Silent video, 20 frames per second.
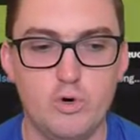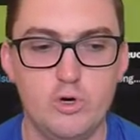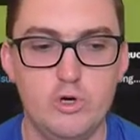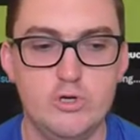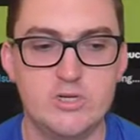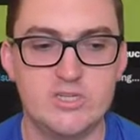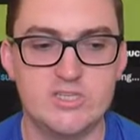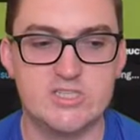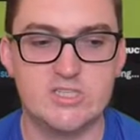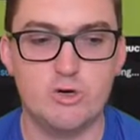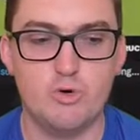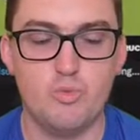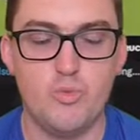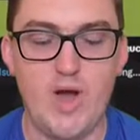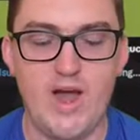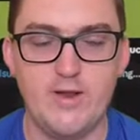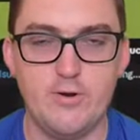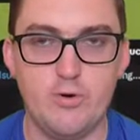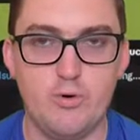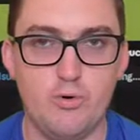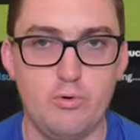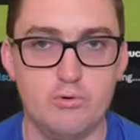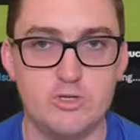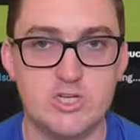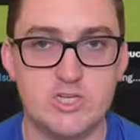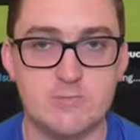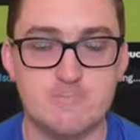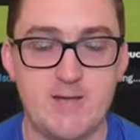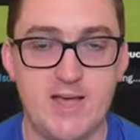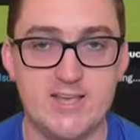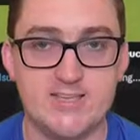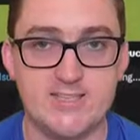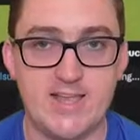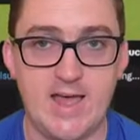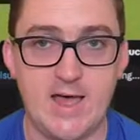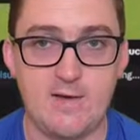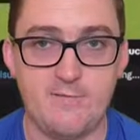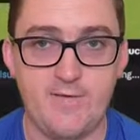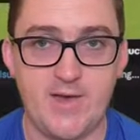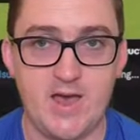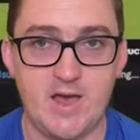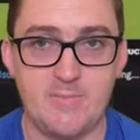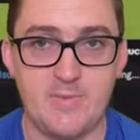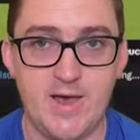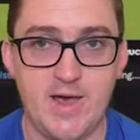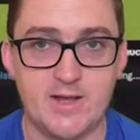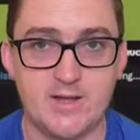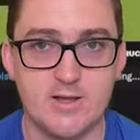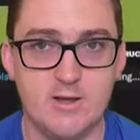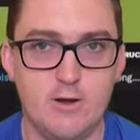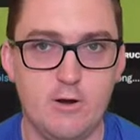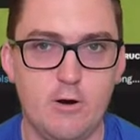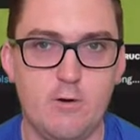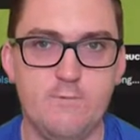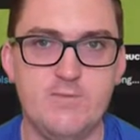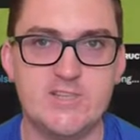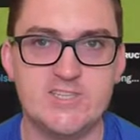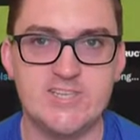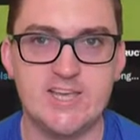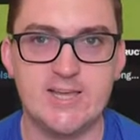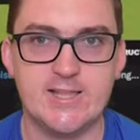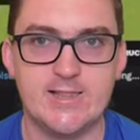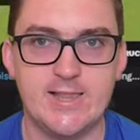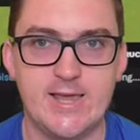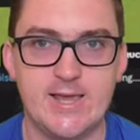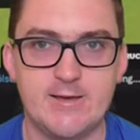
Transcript: Wood. Still 1-1 just past the half-hour mark of the second